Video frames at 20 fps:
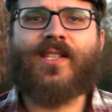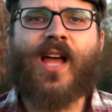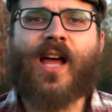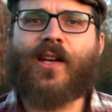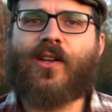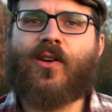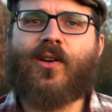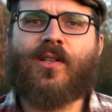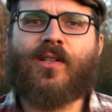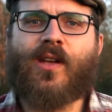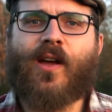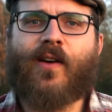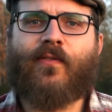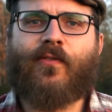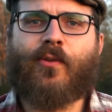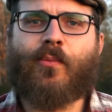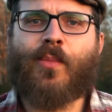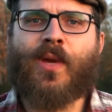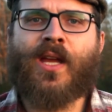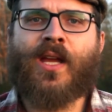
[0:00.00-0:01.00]
not good enough
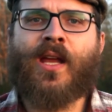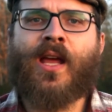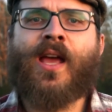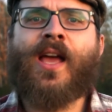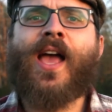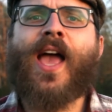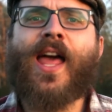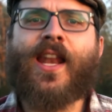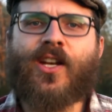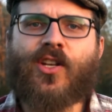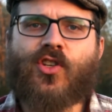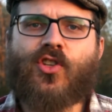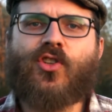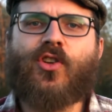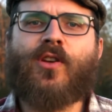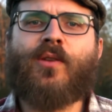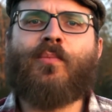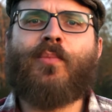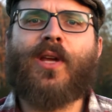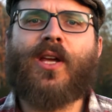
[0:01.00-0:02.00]
for me, and it
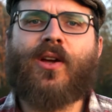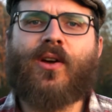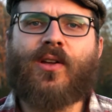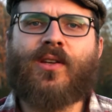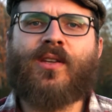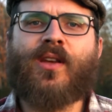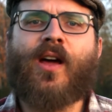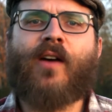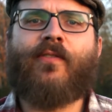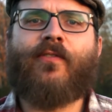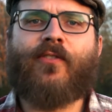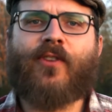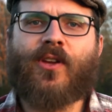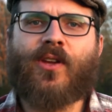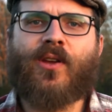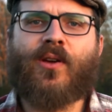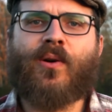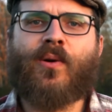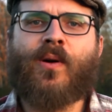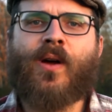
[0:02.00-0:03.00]
shouldn't be good enough for
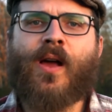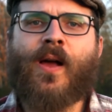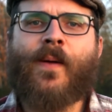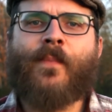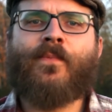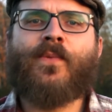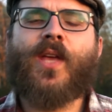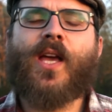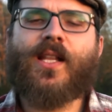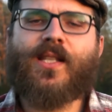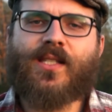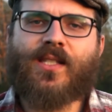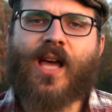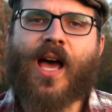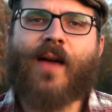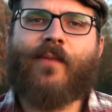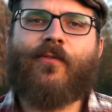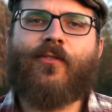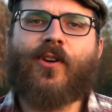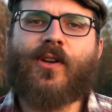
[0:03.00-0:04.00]
you. It's
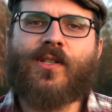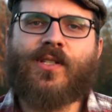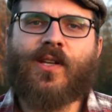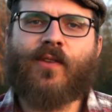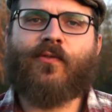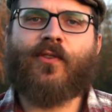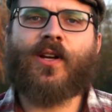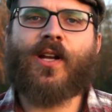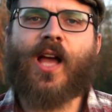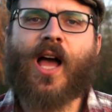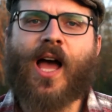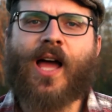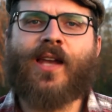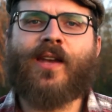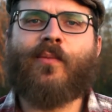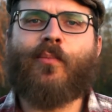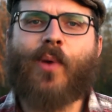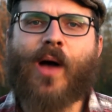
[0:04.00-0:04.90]
time for a different kind of